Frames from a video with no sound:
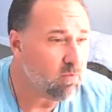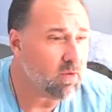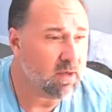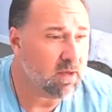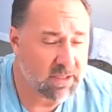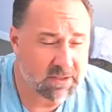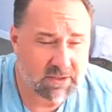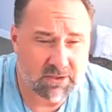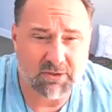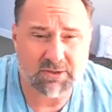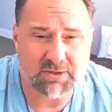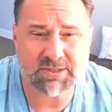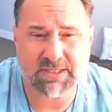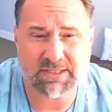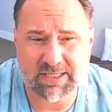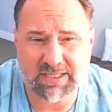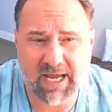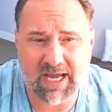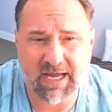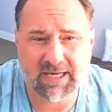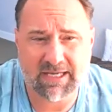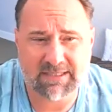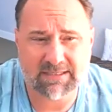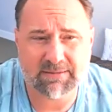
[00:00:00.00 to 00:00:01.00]
because our
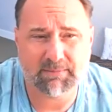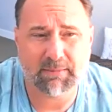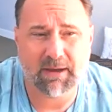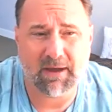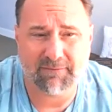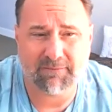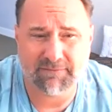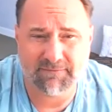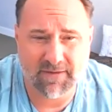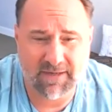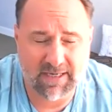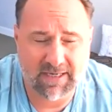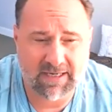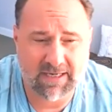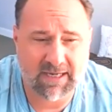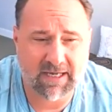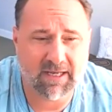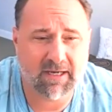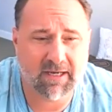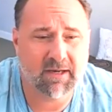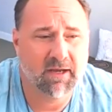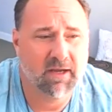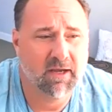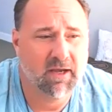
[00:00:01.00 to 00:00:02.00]
society is about fitting
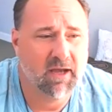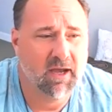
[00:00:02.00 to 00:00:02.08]
in